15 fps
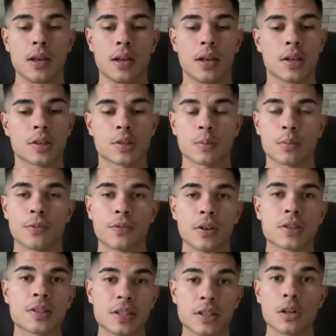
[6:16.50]
So we first
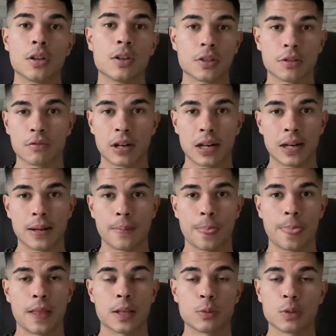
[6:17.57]
need to learn to regulate.
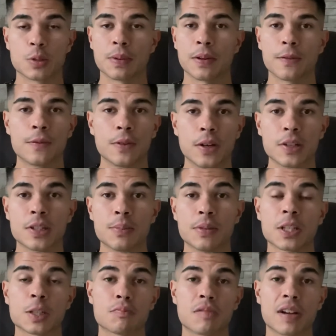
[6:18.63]
So we spend 30 minutes
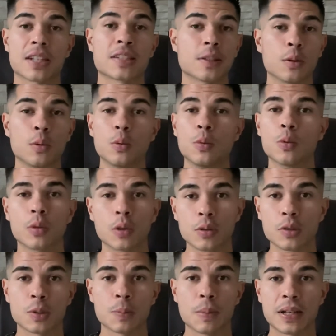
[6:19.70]
practicing all those
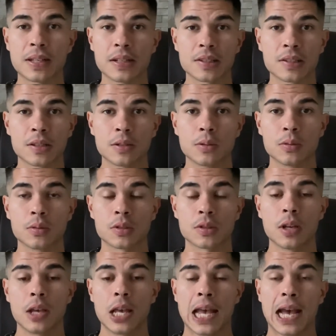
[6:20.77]
somatic skills,
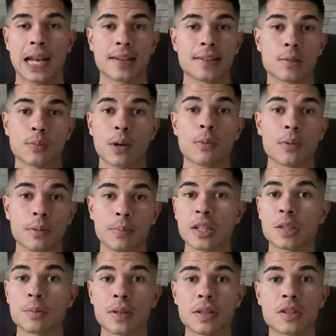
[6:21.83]
and this is where we may
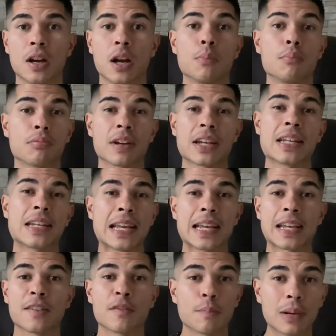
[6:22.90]
spend time breaking
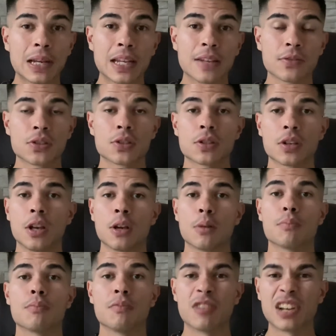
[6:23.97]
negative beliefs,
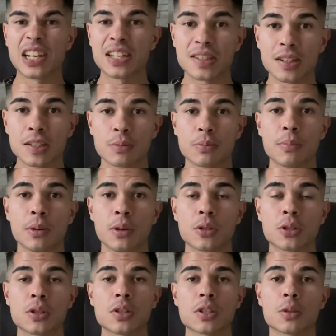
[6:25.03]
releasing some
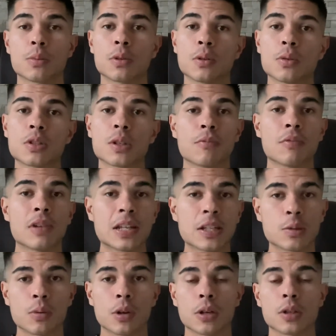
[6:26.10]
emotions, so we do some release
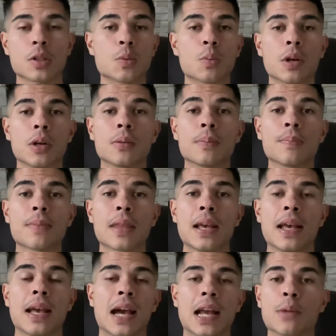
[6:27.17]
work as well.
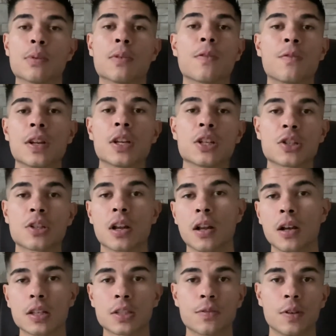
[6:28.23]
And then we finish the
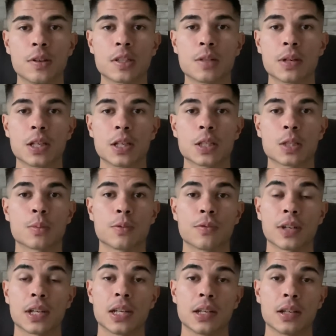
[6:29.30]
last 30 minutes with
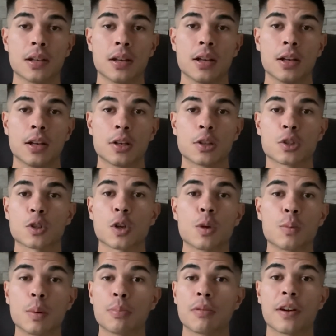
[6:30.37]
a sober
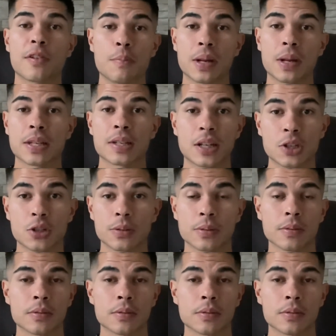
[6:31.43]
breath meditation.